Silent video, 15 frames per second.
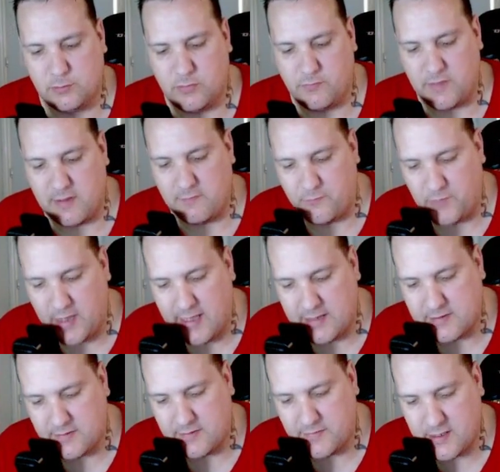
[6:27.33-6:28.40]
We've then flared
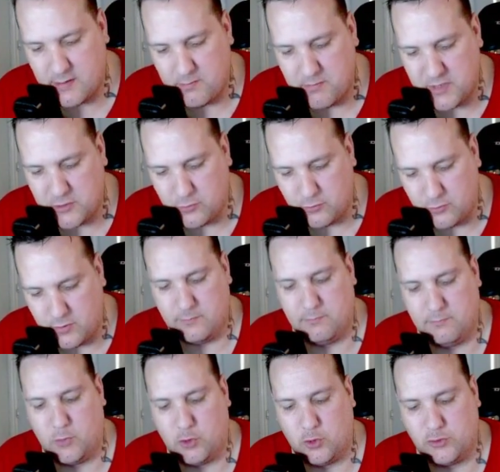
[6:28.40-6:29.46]
the middle
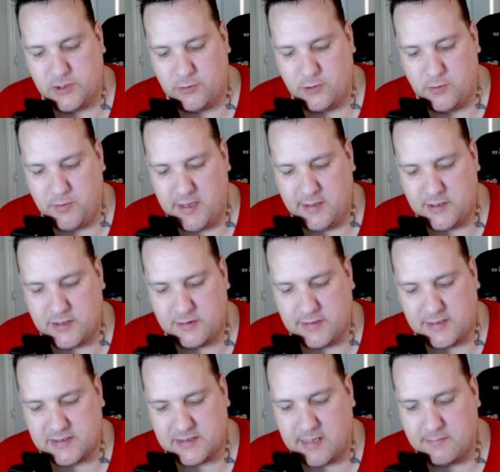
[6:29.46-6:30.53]
mortar on the beach.
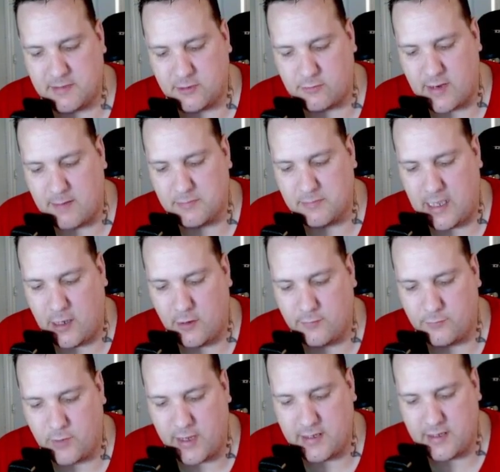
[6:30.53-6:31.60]
That's to keep the Gramps out
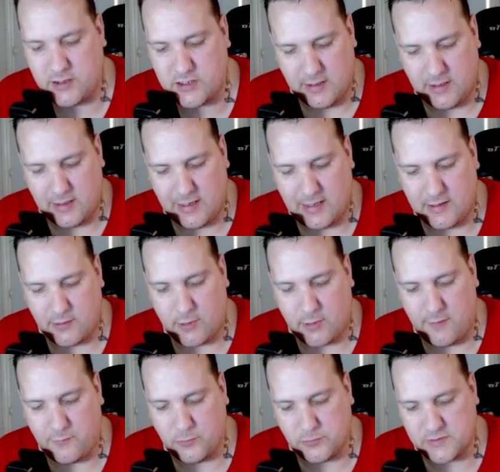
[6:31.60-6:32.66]
of range, let the
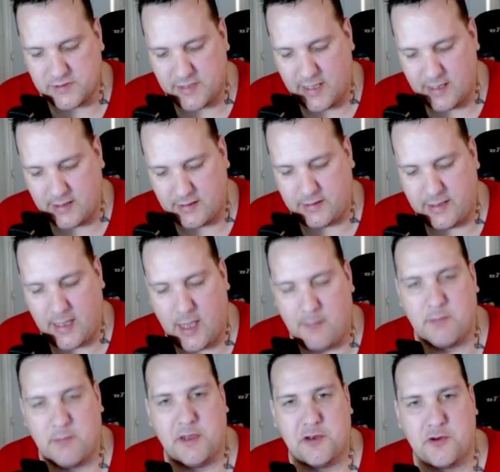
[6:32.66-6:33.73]
rifles and that get up
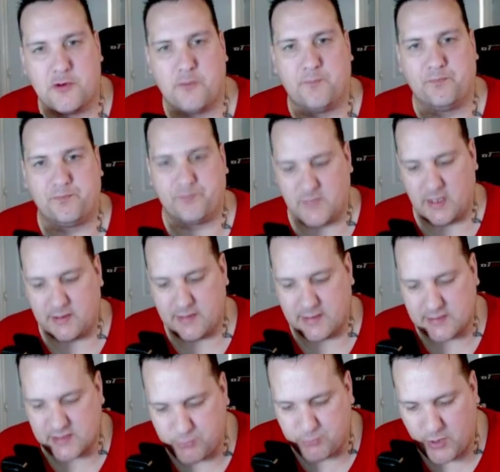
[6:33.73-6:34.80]
the middle, and
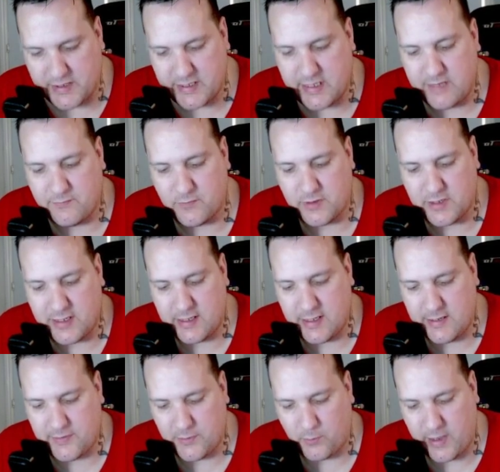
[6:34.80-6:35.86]
then spread it evenly
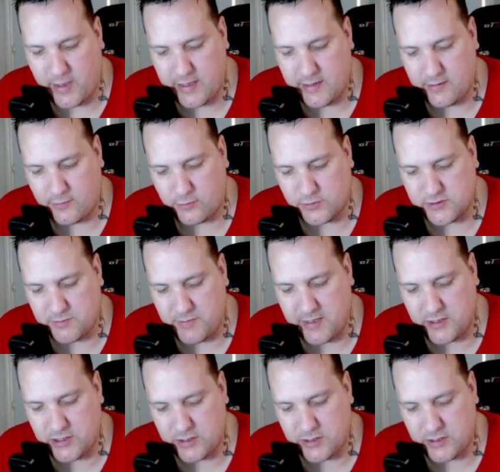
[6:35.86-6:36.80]
either way across the beach.